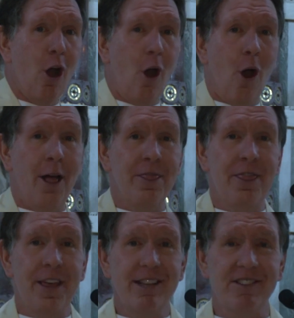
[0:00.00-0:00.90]

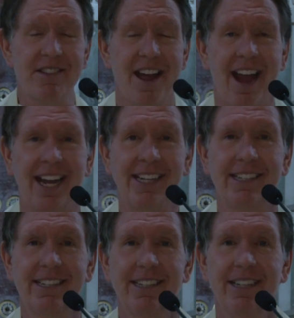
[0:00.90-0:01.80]
on this
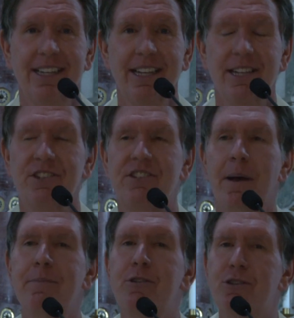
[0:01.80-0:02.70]
night,
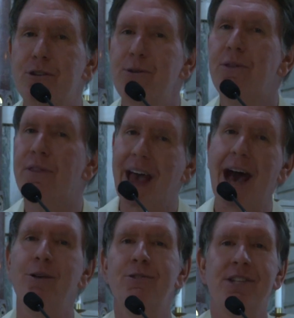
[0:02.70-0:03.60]
some
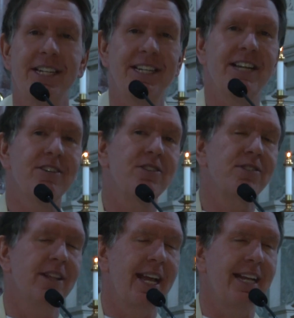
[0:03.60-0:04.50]
2,000
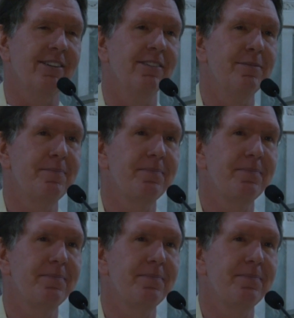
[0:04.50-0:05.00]
years later,